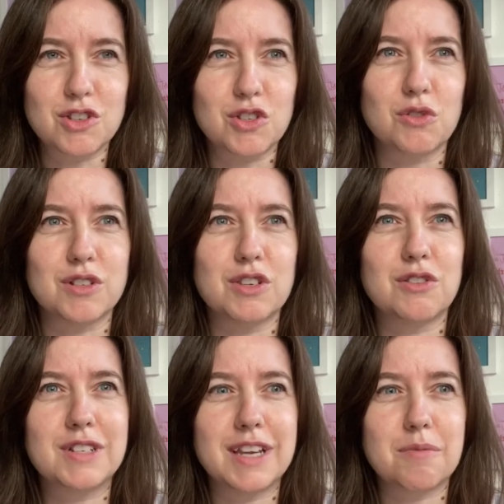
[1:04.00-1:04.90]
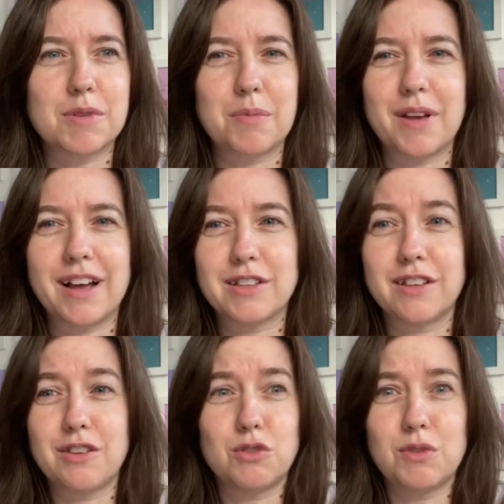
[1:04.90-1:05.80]
tutorial, it's good tips, but I,
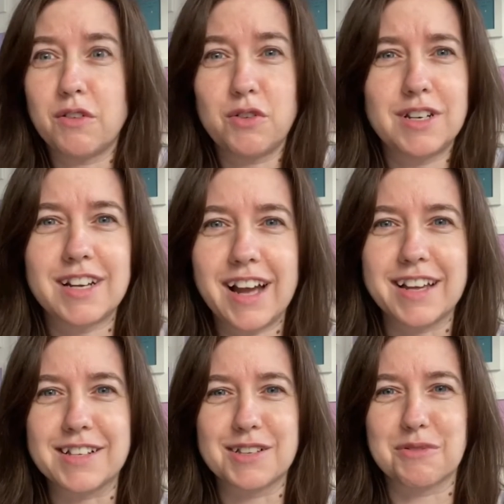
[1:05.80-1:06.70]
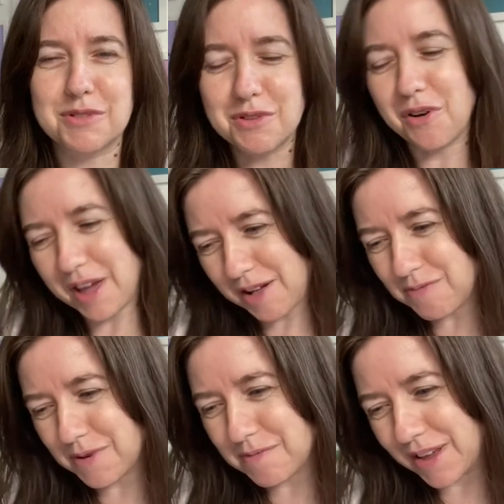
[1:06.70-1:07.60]
you don't have hooded eyes, so it's not
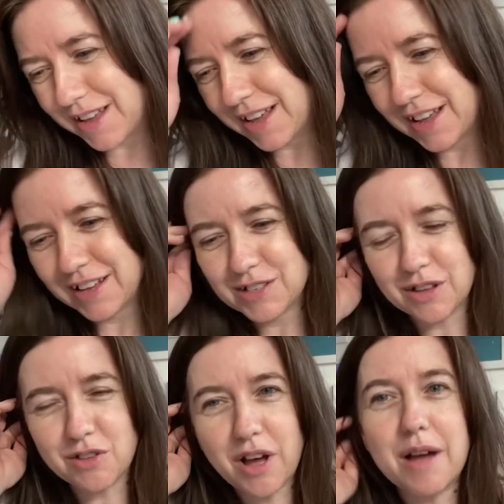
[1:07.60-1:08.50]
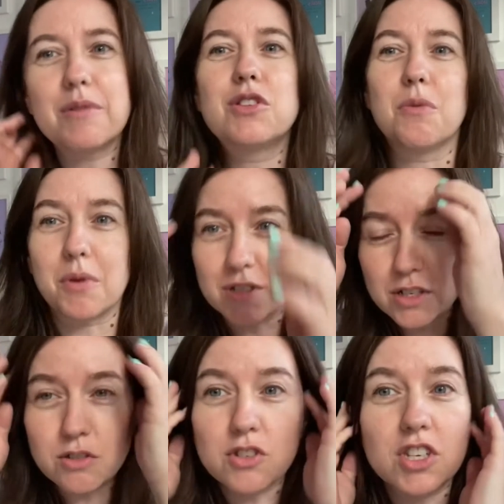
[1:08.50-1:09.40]
helping me. So I thought I would do it because I
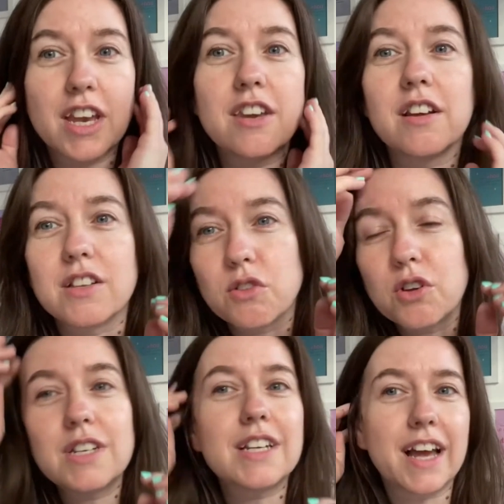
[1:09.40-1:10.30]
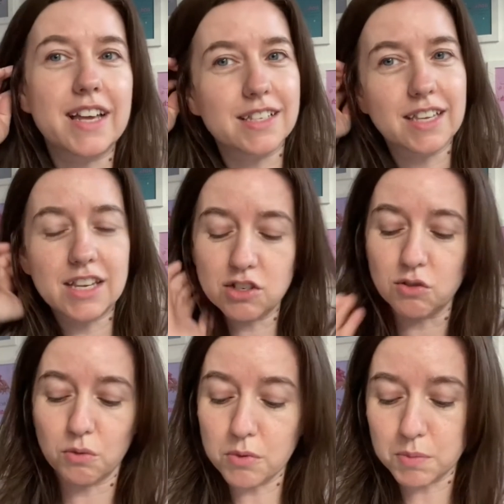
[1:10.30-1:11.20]
do genuinely. So hooded eyes, in case you
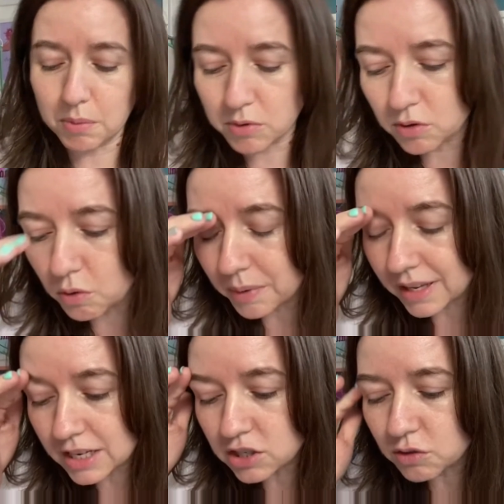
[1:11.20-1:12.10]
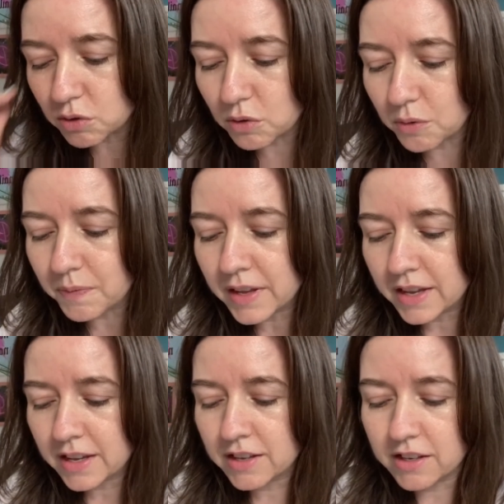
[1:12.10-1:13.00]
don't know, most people do know, but in case you don't know,
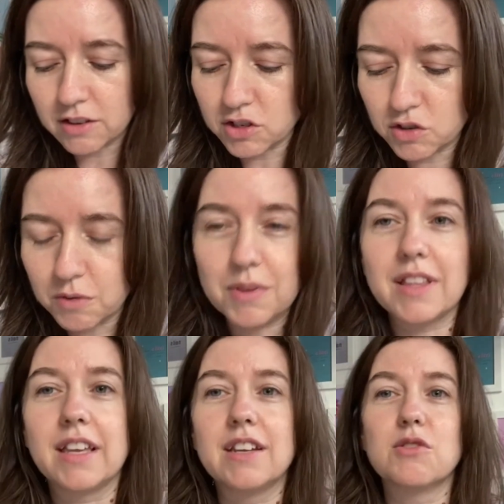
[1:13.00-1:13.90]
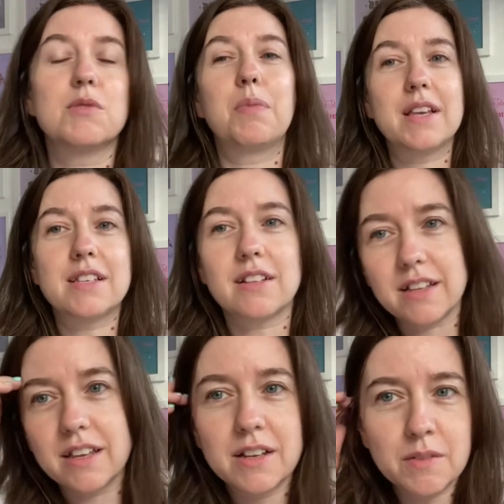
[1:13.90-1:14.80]
I'll just show you thing here. So it's
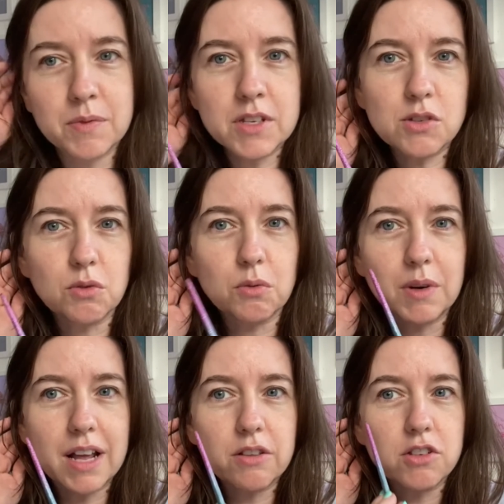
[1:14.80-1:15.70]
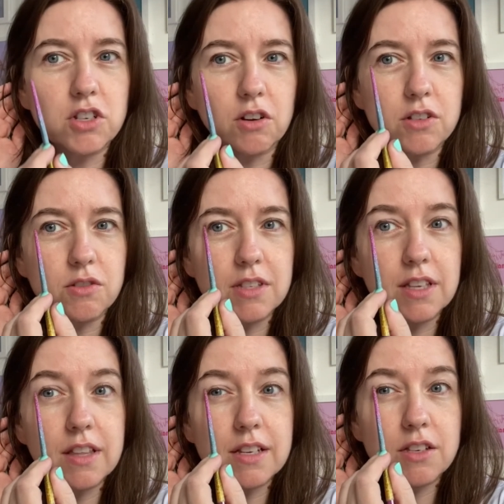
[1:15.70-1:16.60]
basically, so when I look straight, so
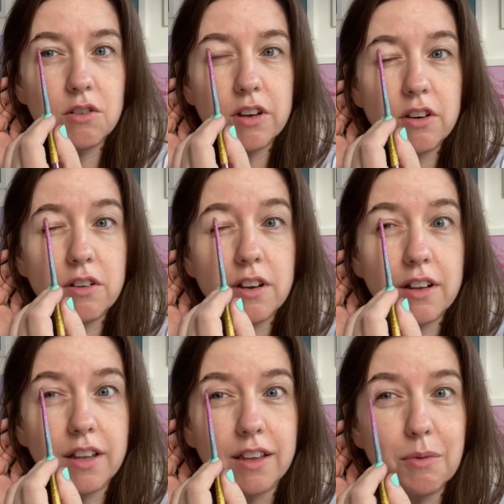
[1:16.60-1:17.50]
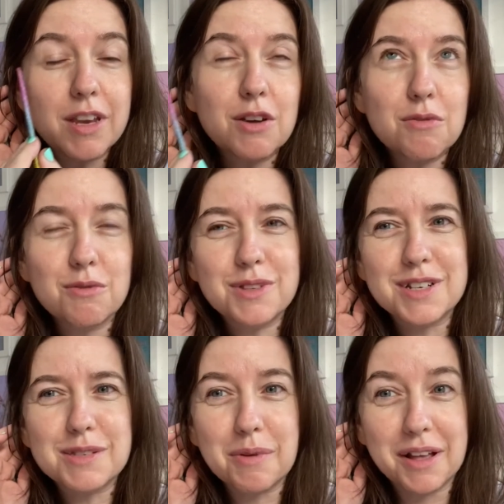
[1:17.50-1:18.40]
see this, you know how you're, like when you get older
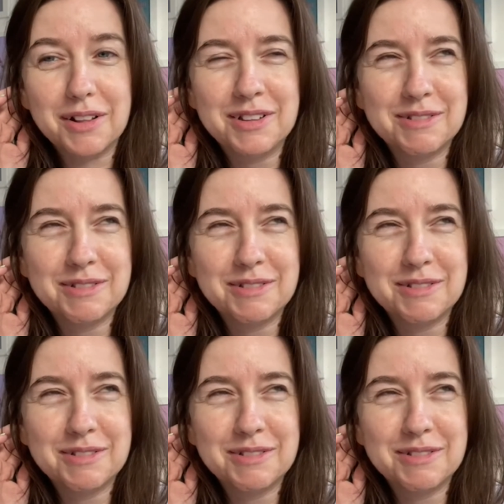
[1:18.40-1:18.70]
as well,